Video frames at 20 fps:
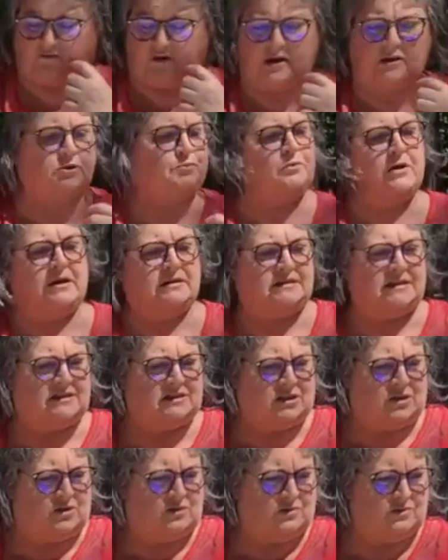French press
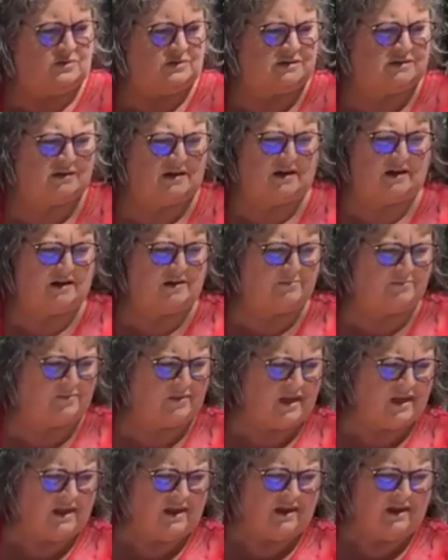is used,
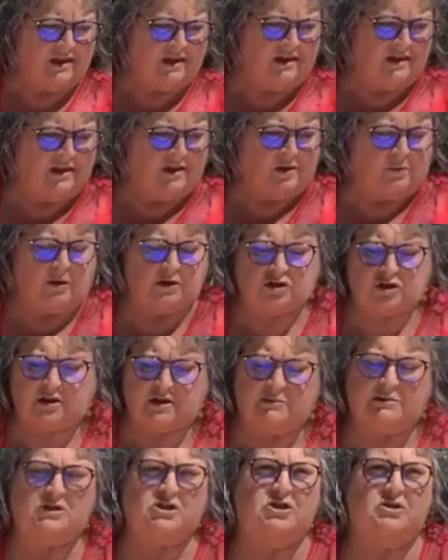originally
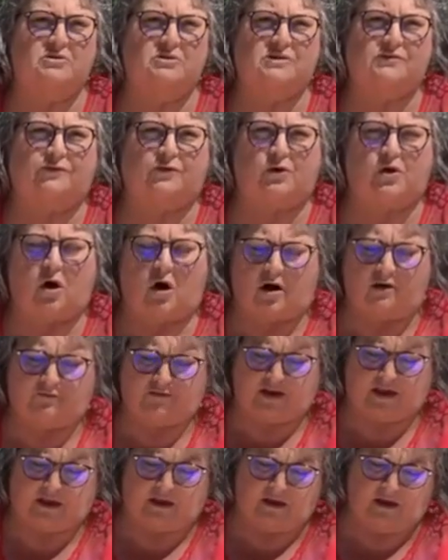it was used for
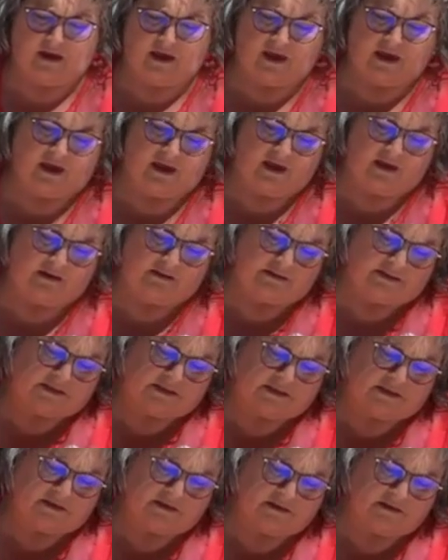coffee, and
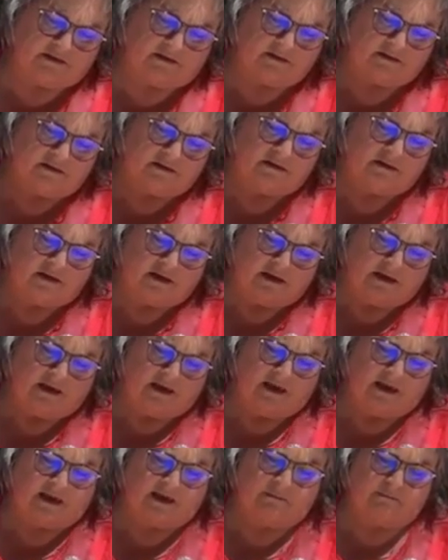
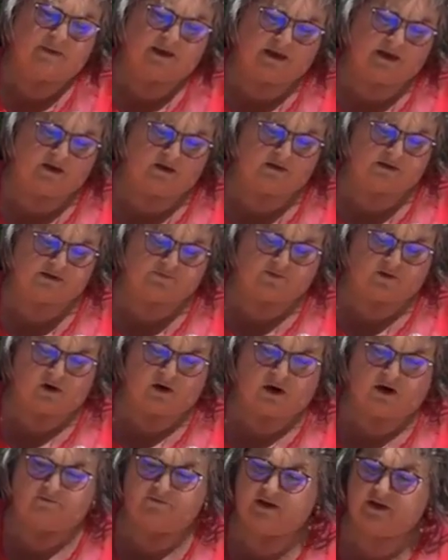it can be used for
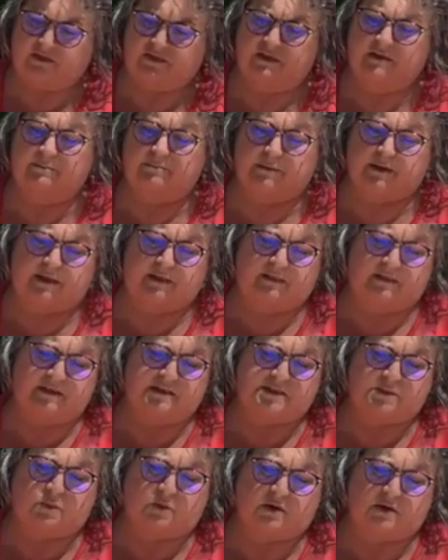coffee, but
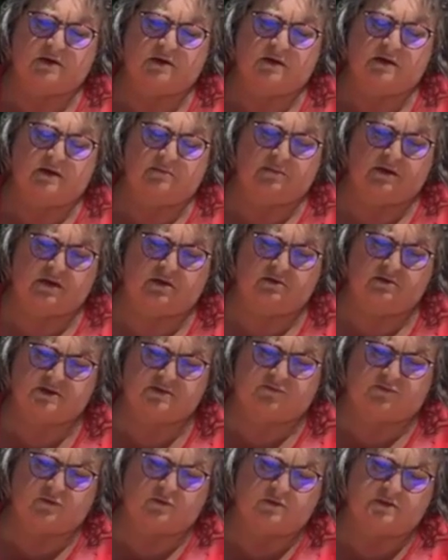this one can be
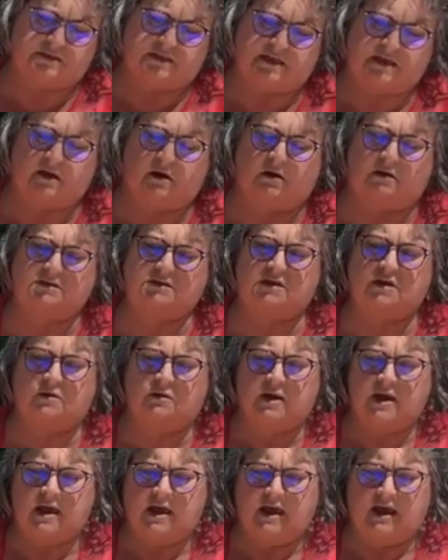used for tea also.
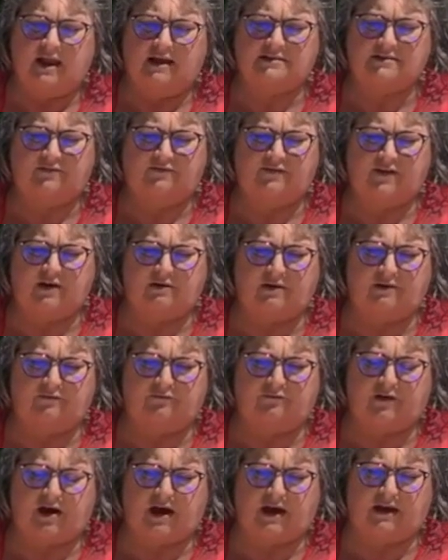It has a very
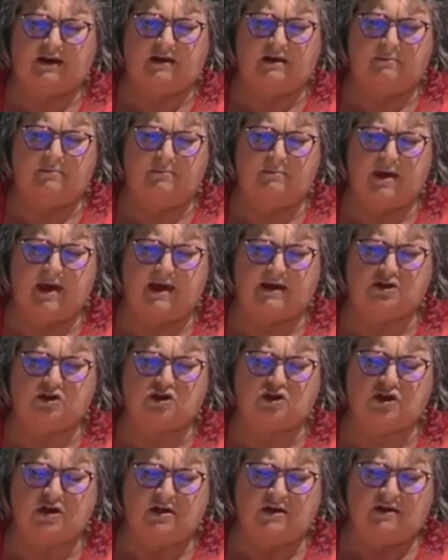fine
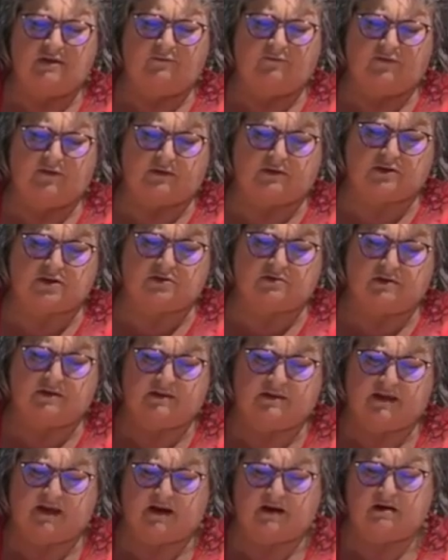mesh filter
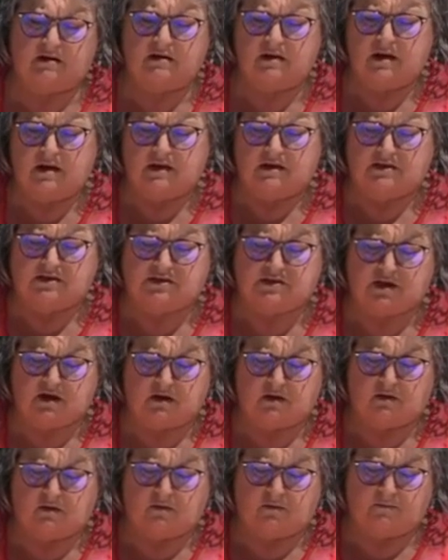in there.
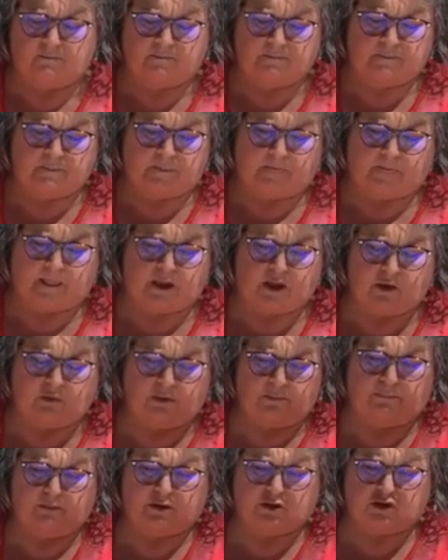So you
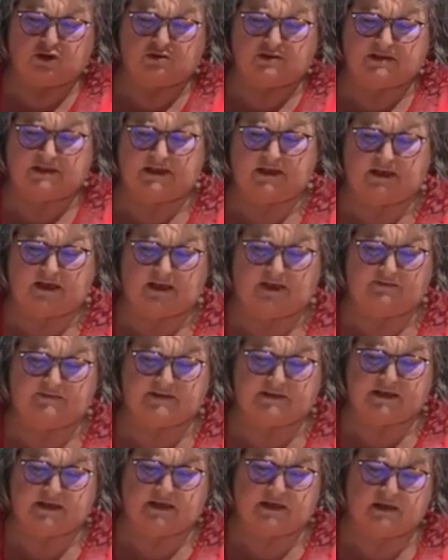would put your tea
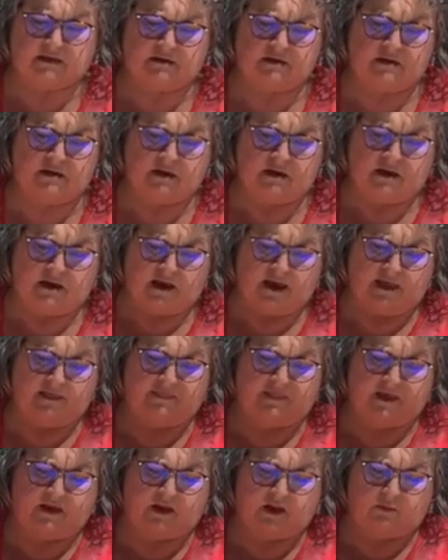leaves in,
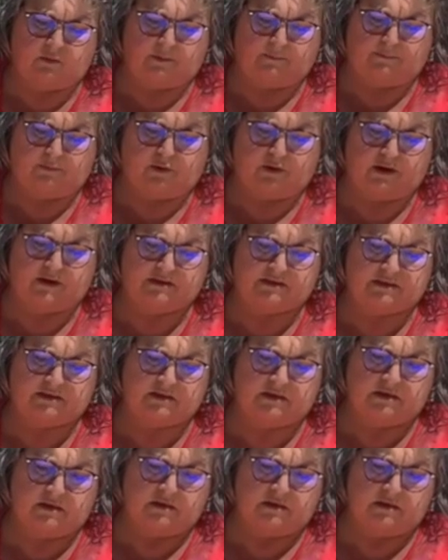and then you would put